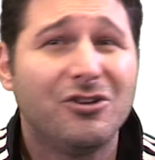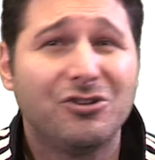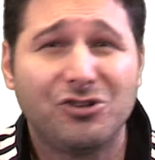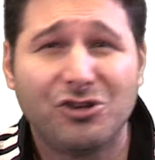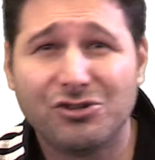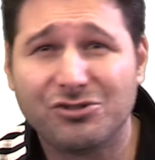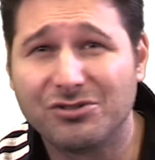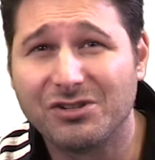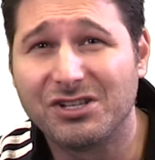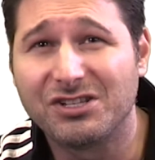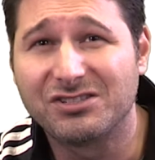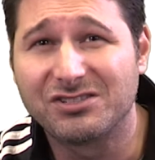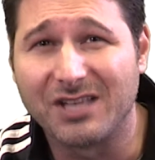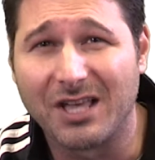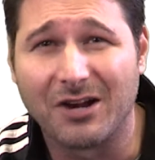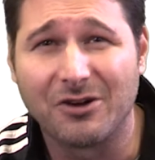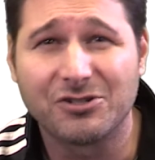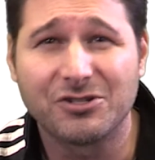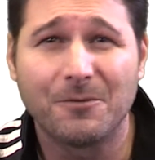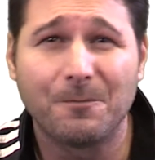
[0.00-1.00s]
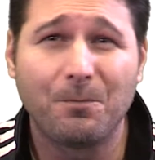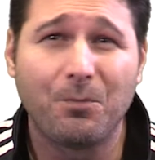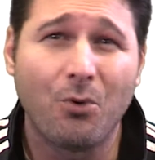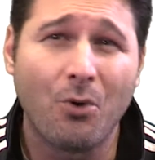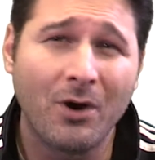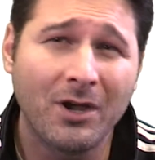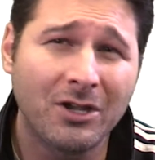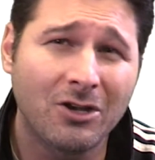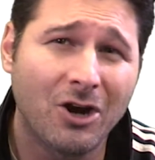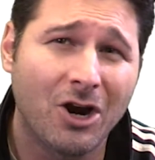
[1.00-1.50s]
Usually centers and
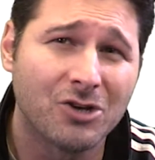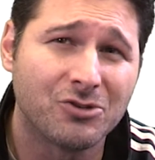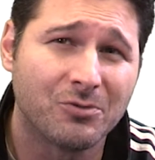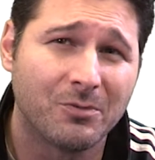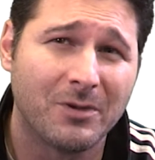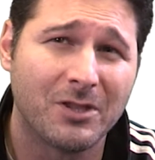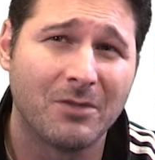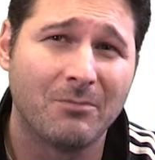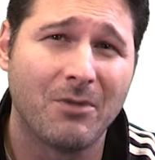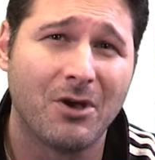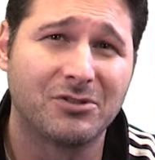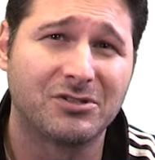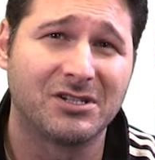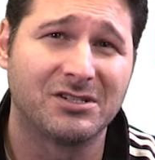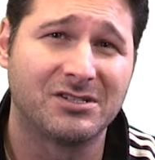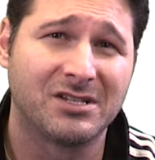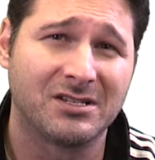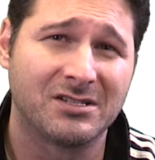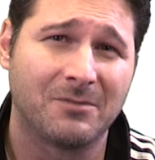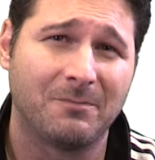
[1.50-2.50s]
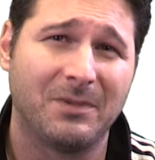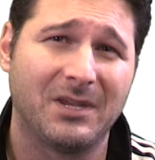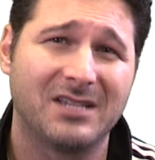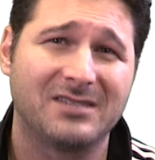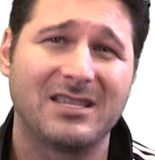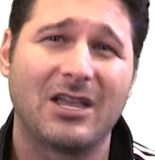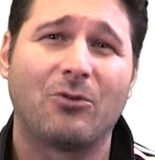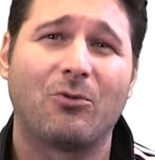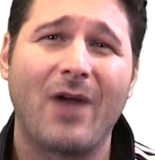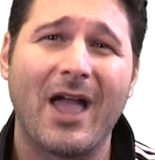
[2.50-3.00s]
point guards will be the most consistent
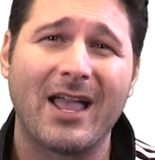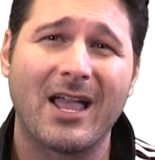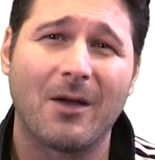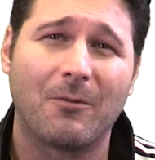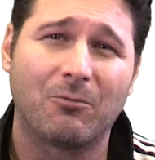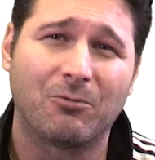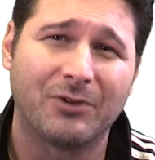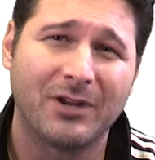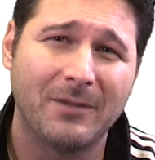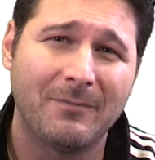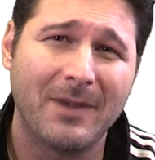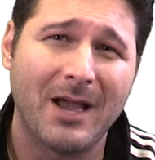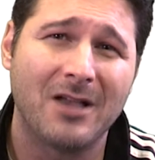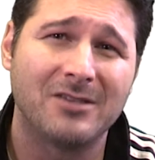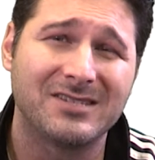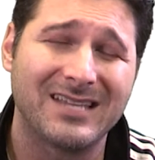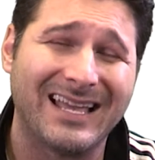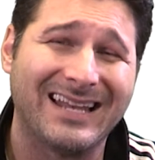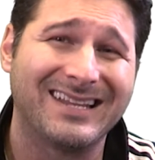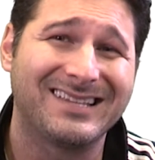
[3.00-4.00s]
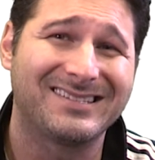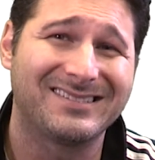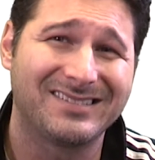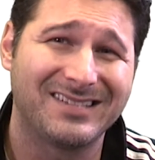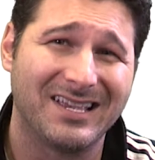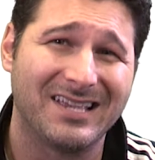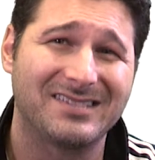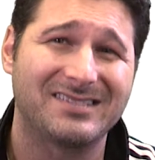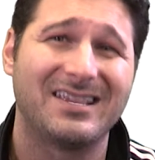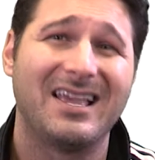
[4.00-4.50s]
because they rack up rebounds and
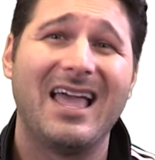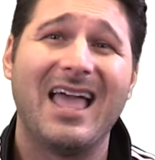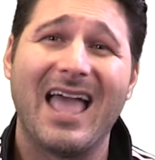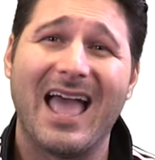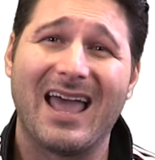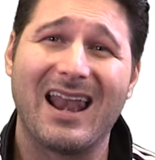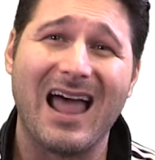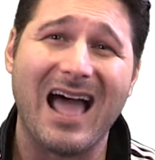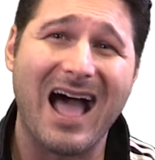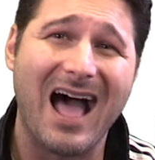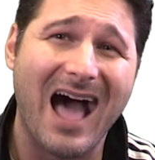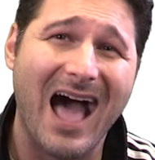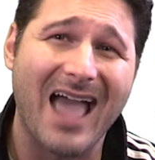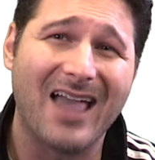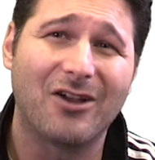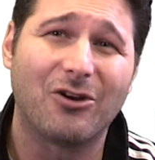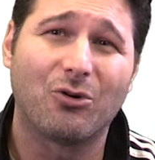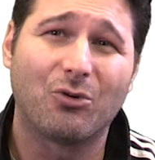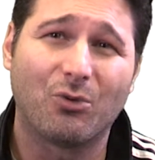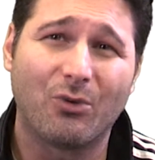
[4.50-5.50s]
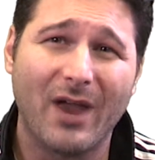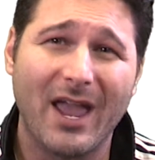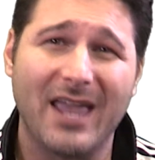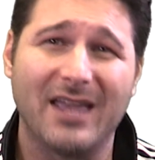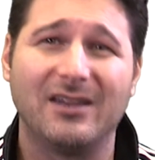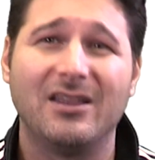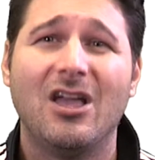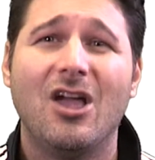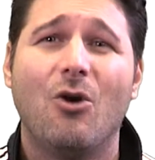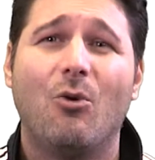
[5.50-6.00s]
assists at a higher
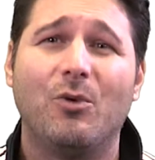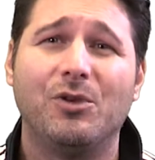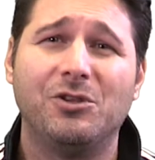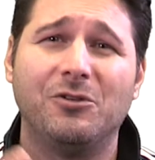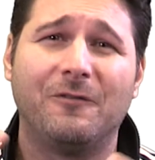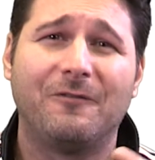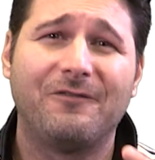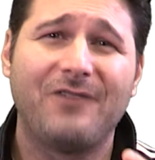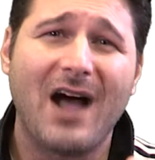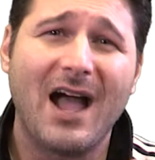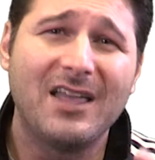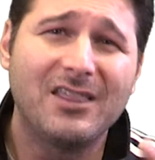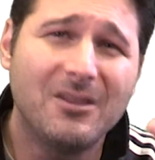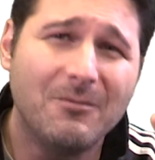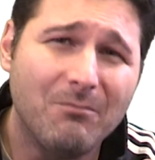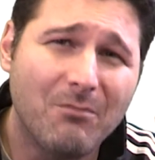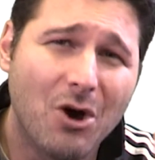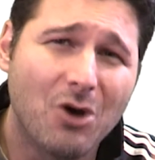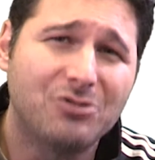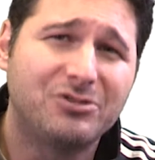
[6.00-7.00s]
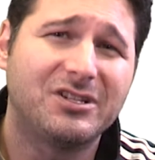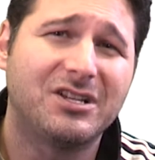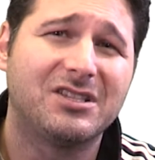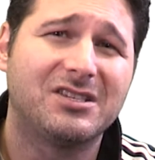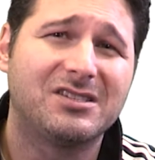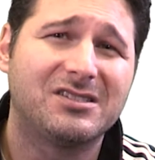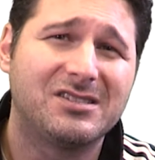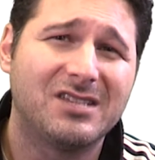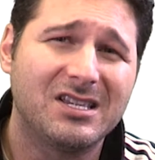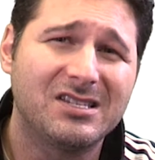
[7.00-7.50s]
rate. When you find the most
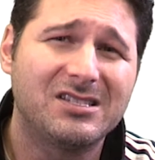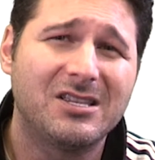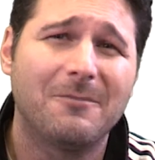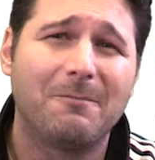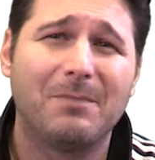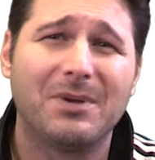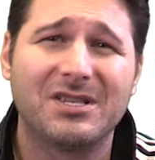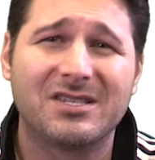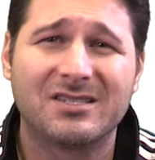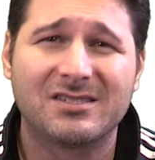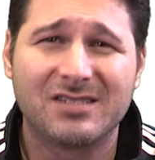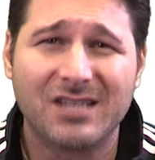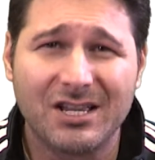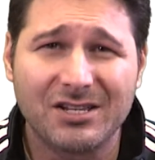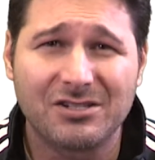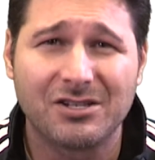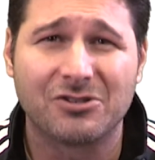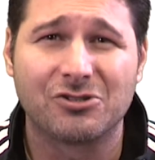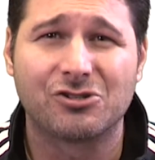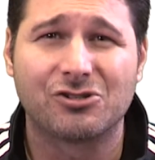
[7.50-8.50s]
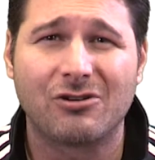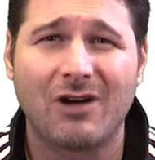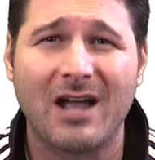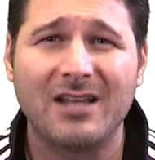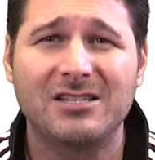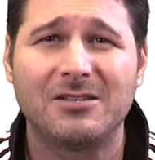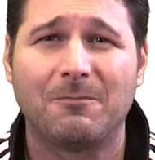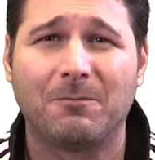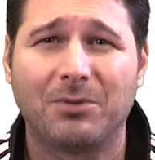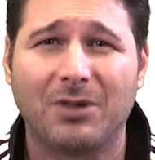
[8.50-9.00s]
consistent positions,
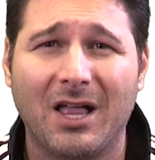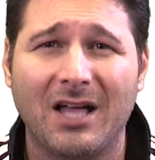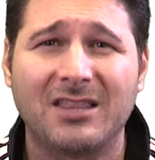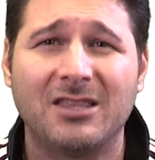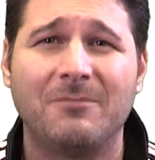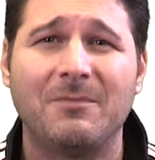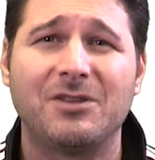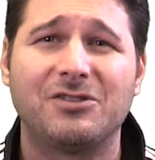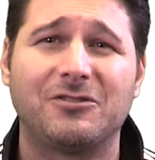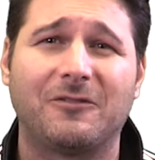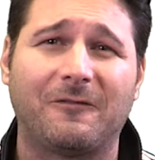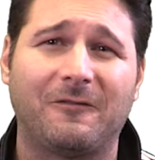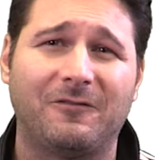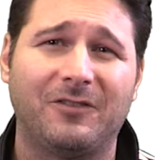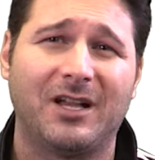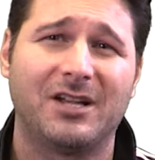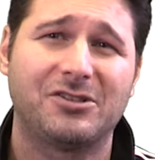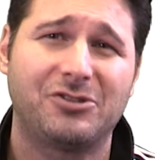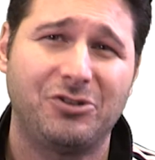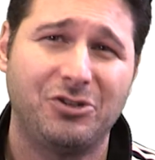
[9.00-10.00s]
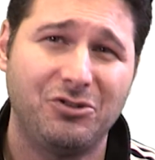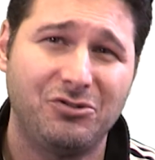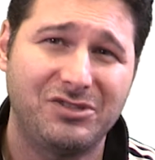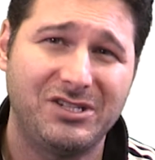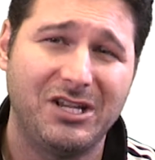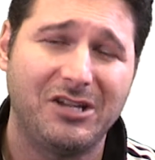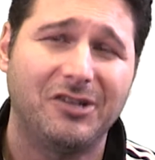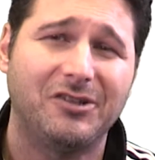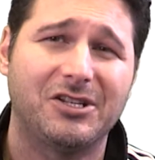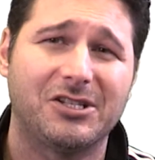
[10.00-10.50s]
try to plug them at your flex or
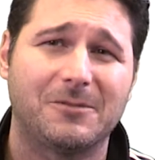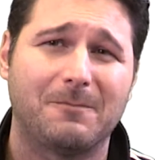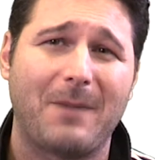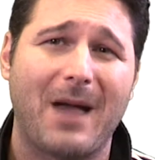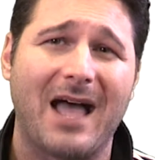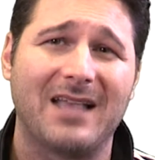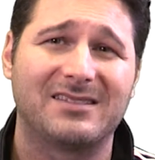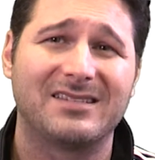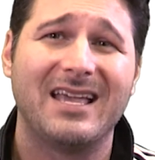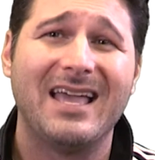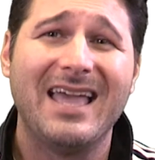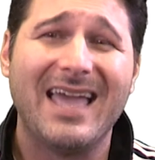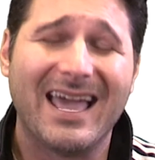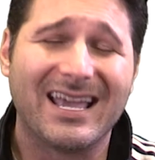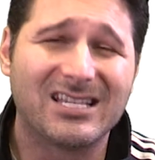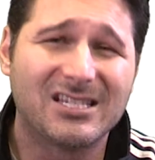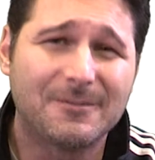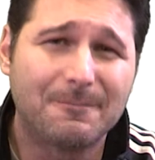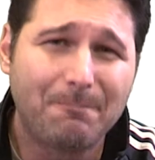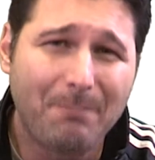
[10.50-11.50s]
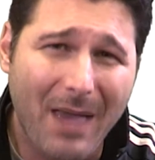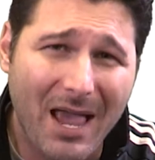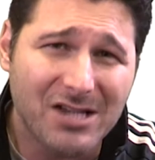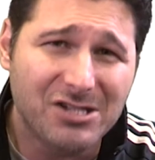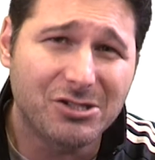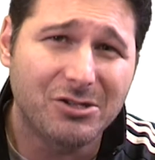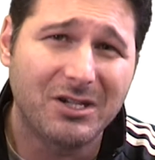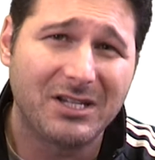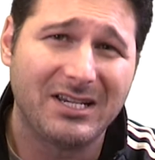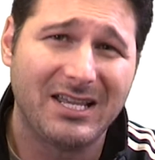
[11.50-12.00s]
utility spots,
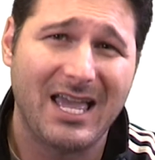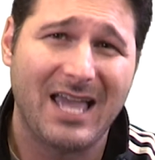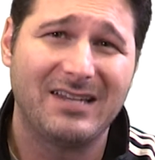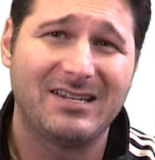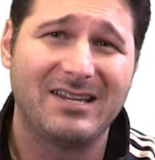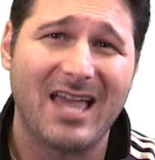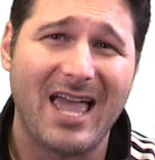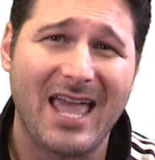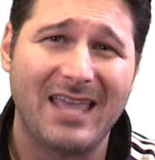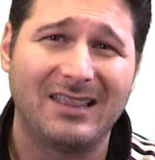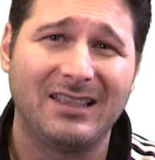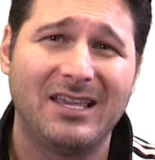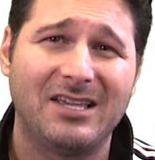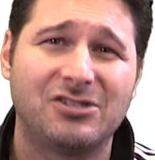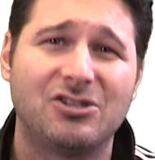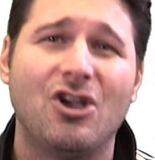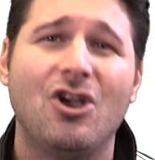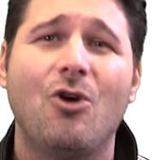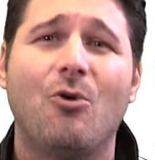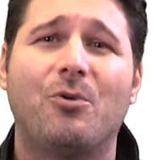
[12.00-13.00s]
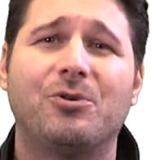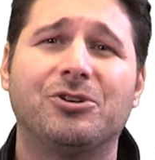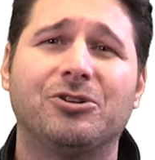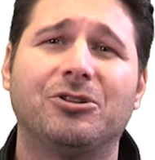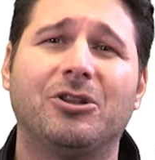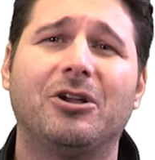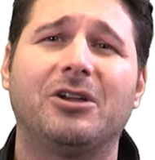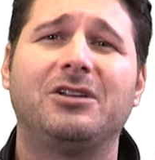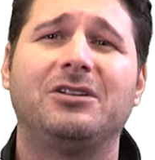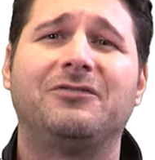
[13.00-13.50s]
especially in head-to-head leagues when you're
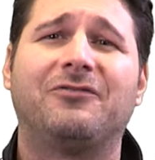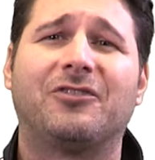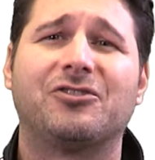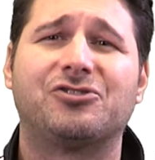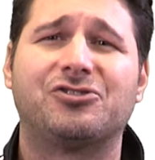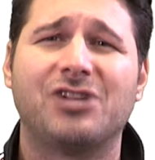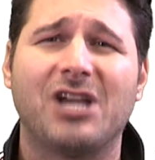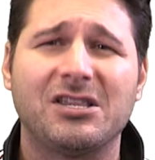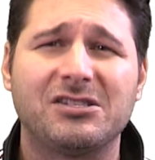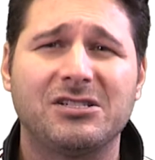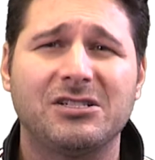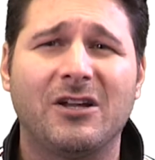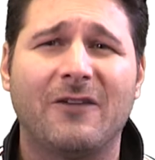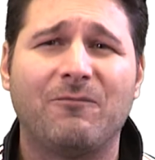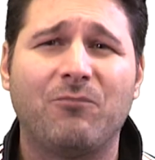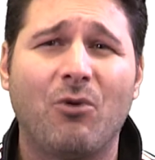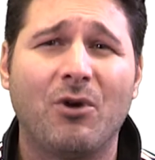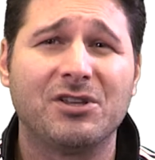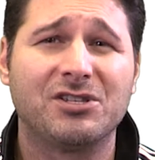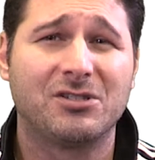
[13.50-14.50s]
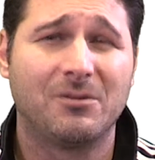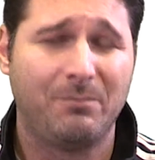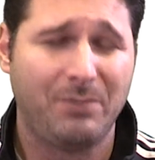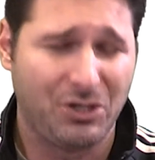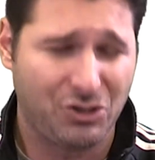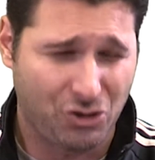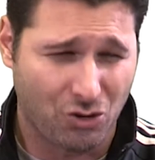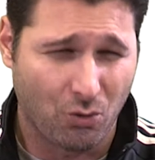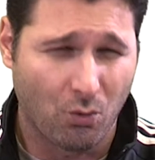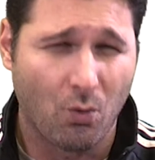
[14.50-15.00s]
looking for just enough points to
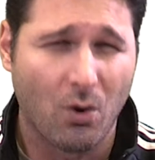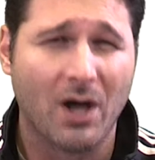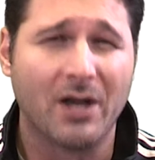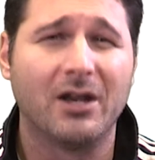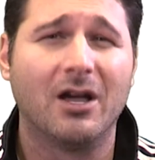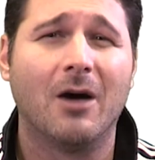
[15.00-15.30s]
beat your one